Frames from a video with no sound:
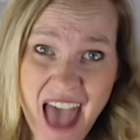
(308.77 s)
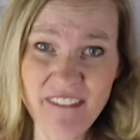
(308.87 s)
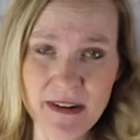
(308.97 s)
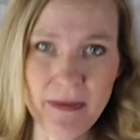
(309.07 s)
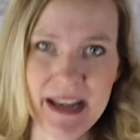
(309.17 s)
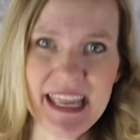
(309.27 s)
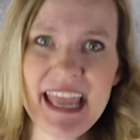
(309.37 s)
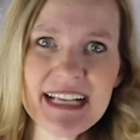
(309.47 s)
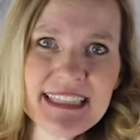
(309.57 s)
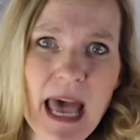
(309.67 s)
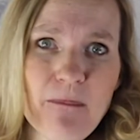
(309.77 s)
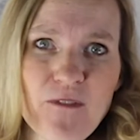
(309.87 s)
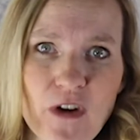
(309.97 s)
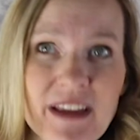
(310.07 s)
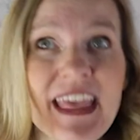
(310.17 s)
everybody except
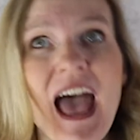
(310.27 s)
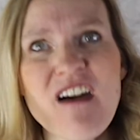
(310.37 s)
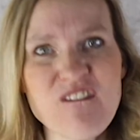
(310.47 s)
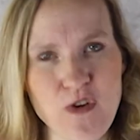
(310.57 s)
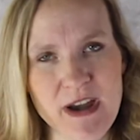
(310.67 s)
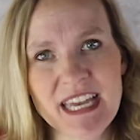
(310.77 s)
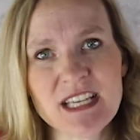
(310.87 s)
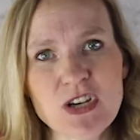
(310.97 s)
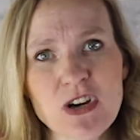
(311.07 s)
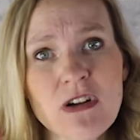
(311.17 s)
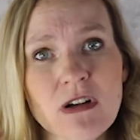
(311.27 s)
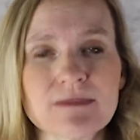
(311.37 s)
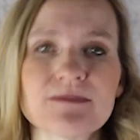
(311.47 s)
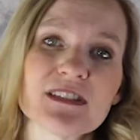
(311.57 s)
for the avoiding turtle.